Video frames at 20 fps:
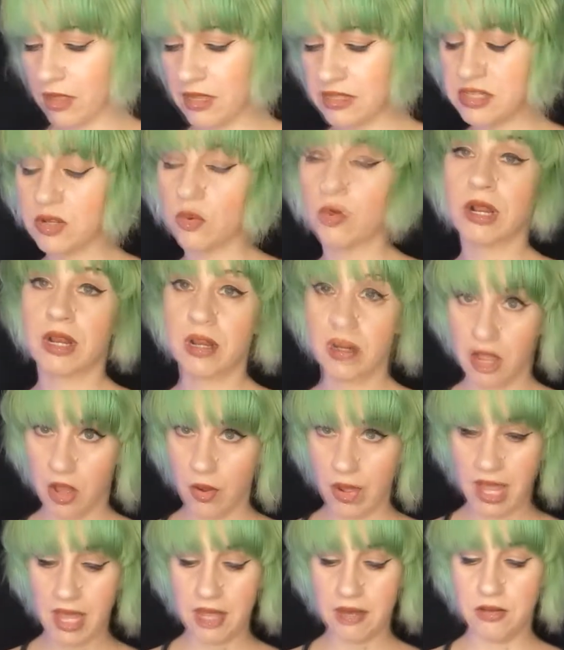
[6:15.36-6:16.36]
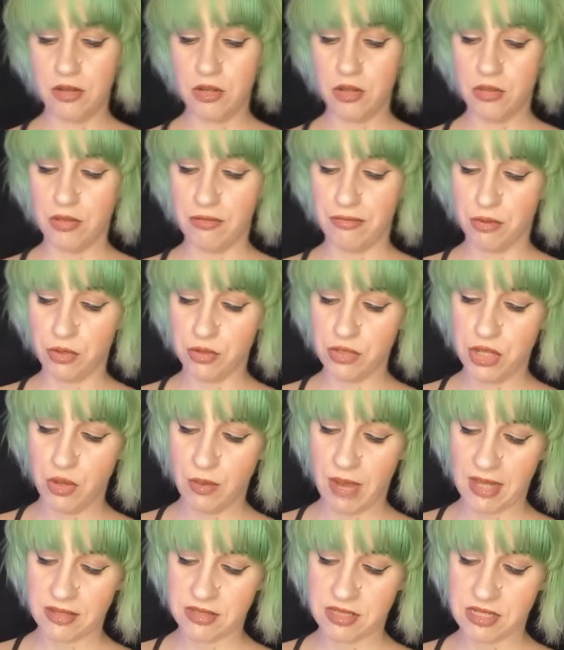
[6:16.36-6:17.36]
So we're going to go ahead and do the full
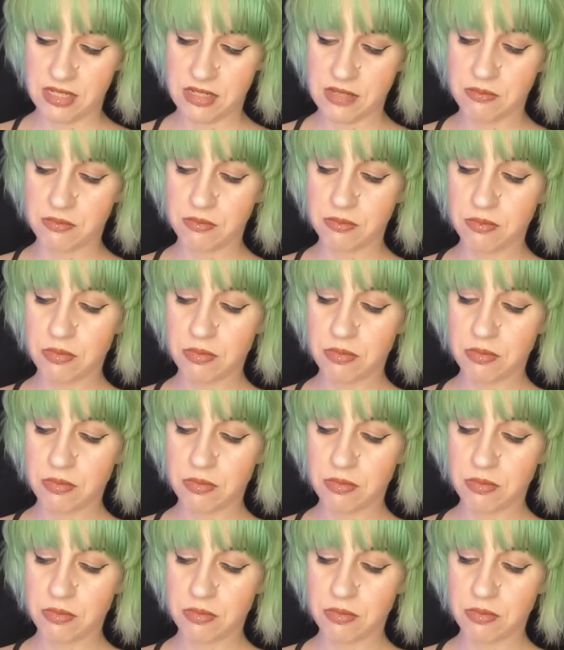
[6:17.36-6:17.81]
2 ounces.